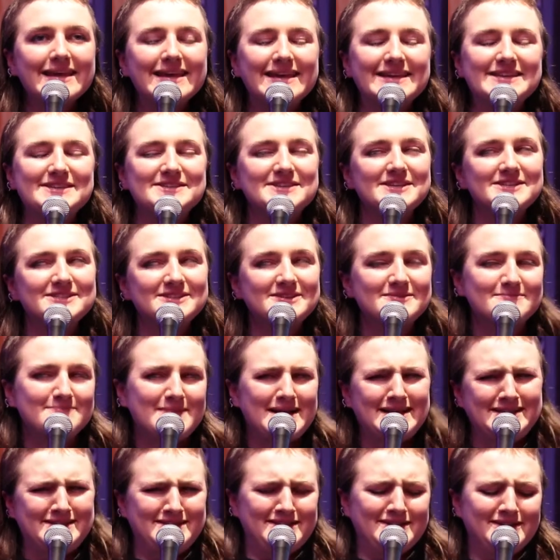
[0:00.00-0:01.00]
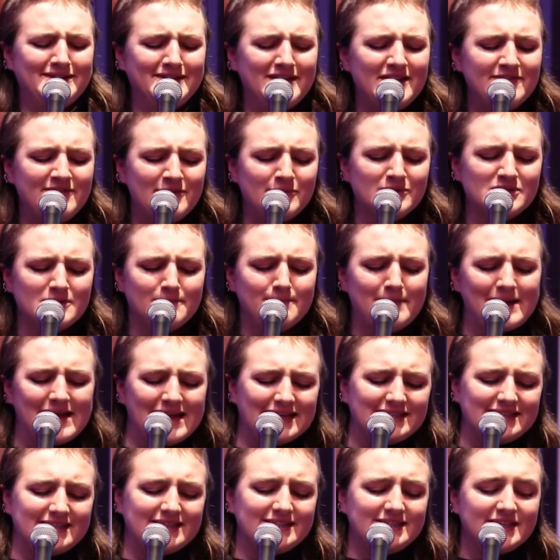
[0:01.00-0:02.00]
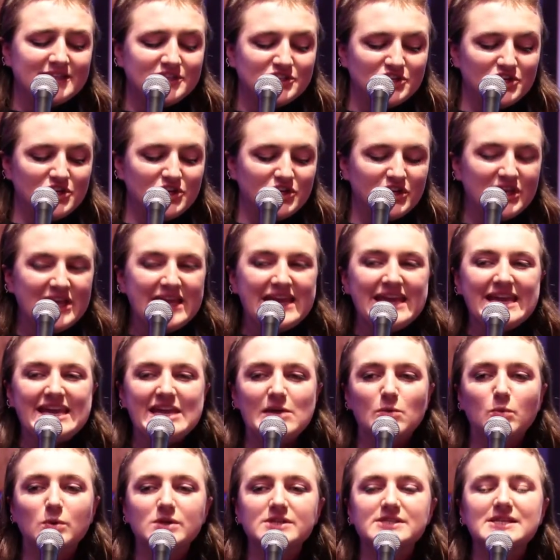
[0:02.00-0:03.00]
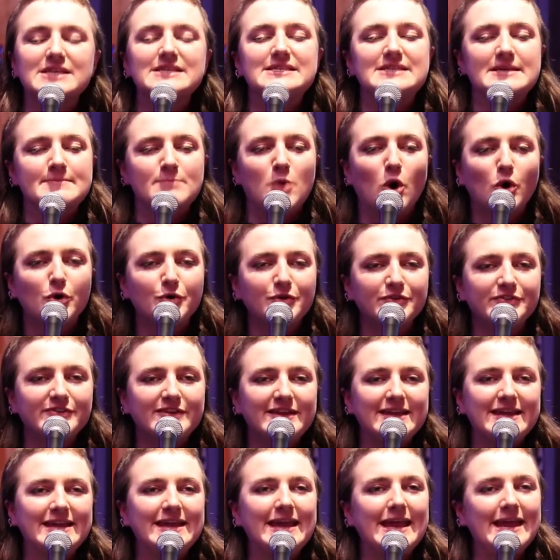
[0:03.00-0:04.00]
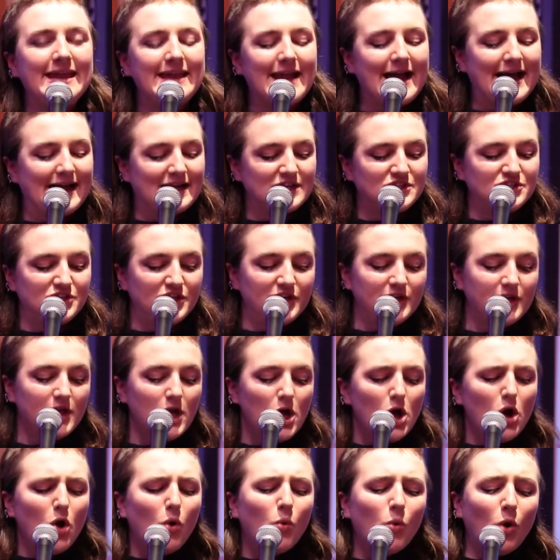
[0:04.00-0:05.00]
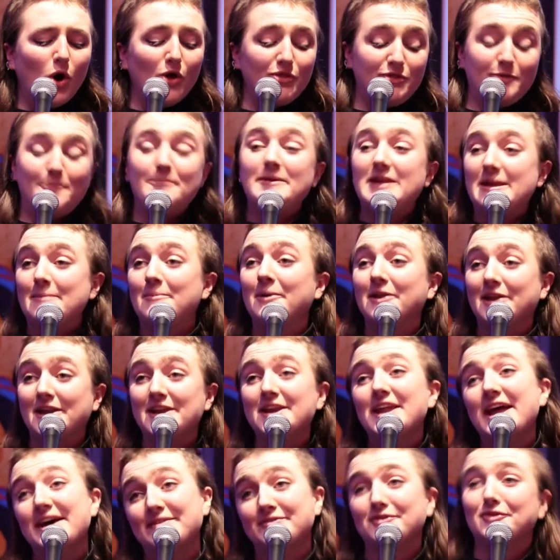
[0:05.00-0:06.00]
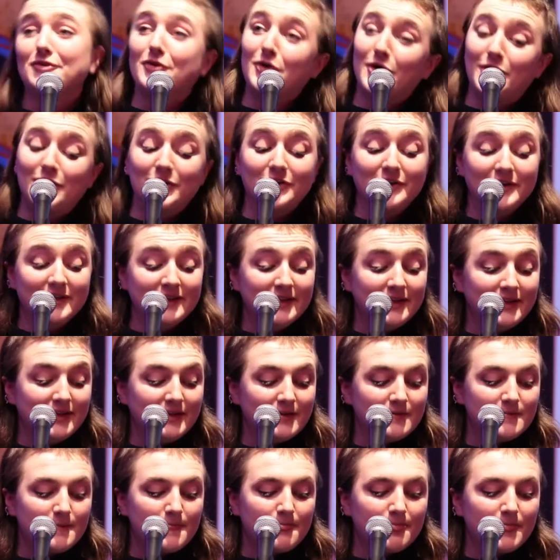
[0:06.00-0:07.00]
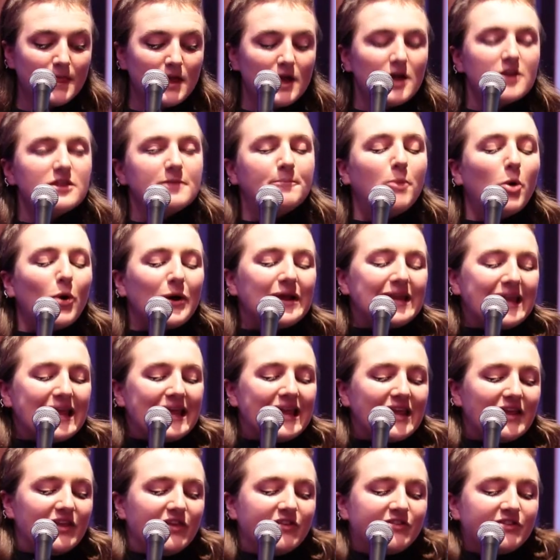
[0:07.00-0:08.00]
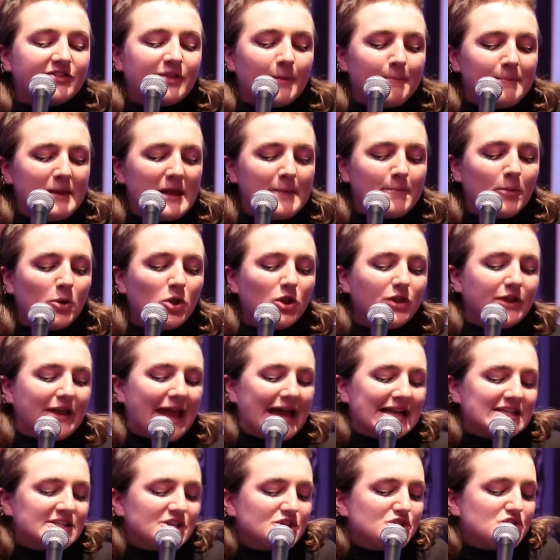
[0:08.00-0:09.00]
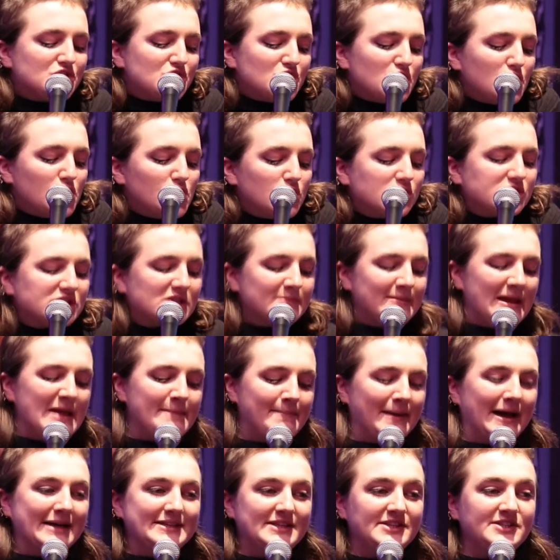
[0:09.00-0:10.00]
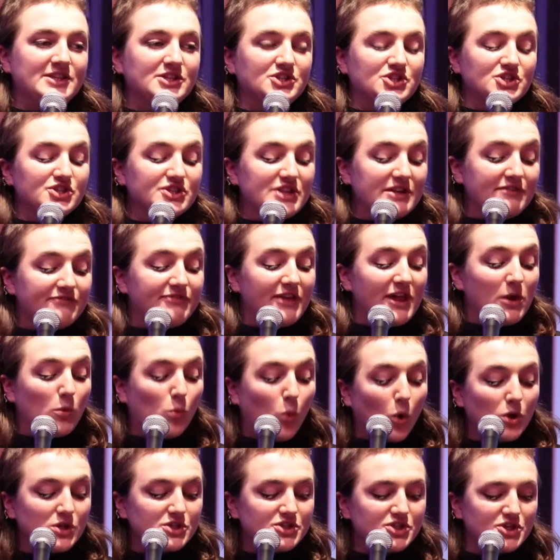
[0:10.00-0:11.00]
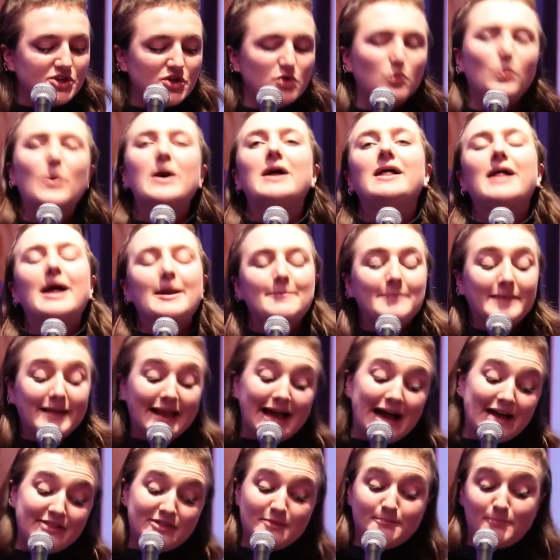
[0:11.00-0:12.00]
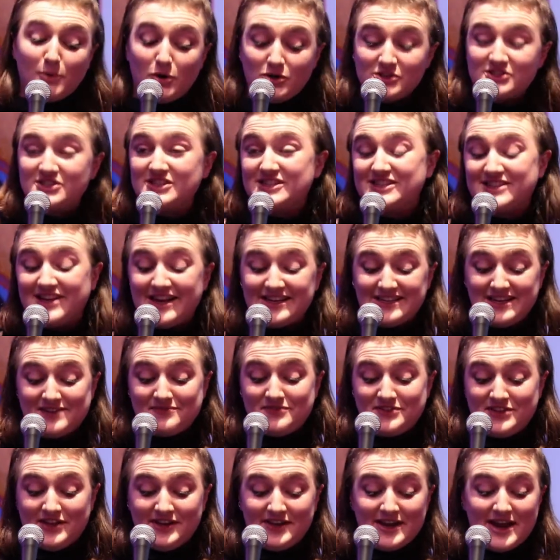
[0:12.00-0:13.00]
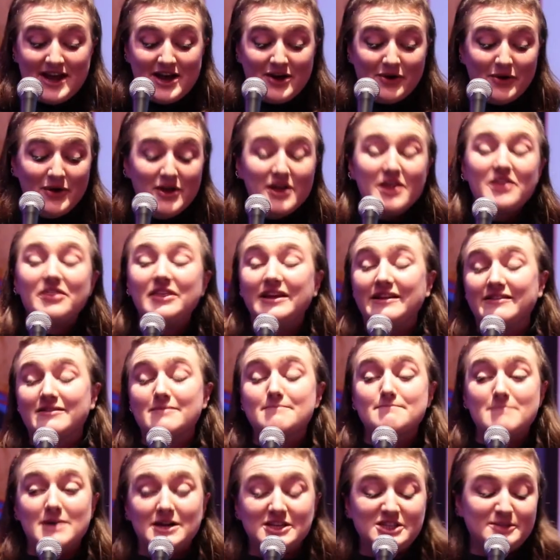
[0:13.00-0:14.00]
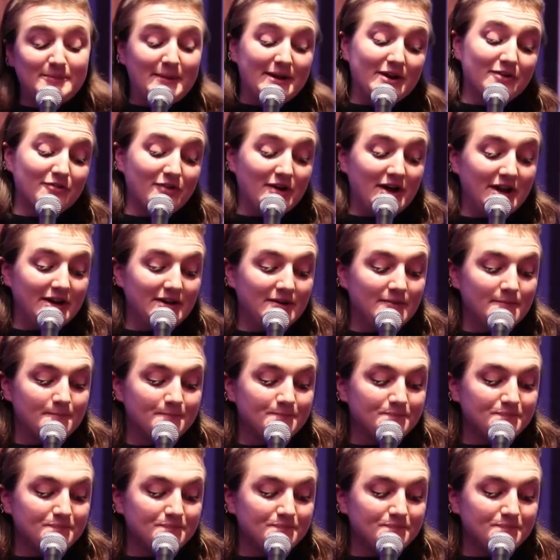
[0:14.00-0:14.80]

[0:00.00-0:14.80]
It doesn't matter if it was a bad decision. It was democracy in action. What, the people are never wrong. The point is that people get to choose to make bad decisions if they want to. Well, I'm glad the bots decide everything now. Things are much better run.